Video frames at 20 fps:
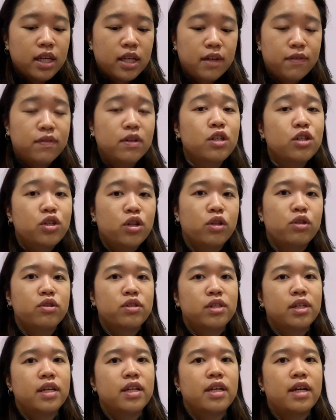giving each other
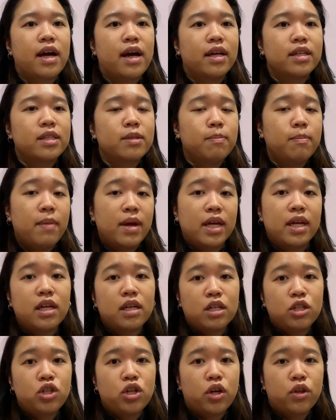study guides, making
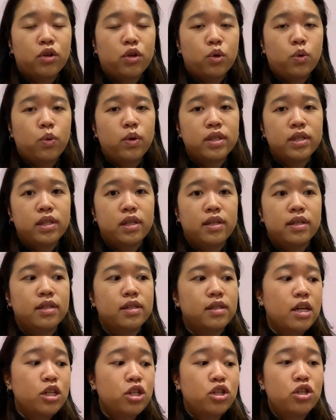each other
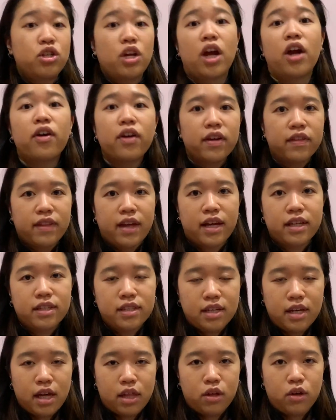Quizlets, sharing that
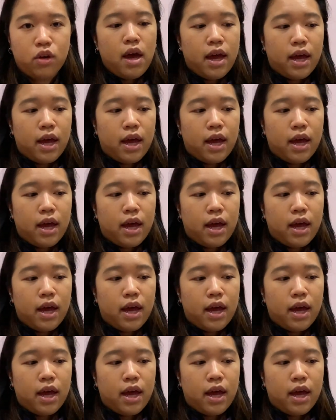together.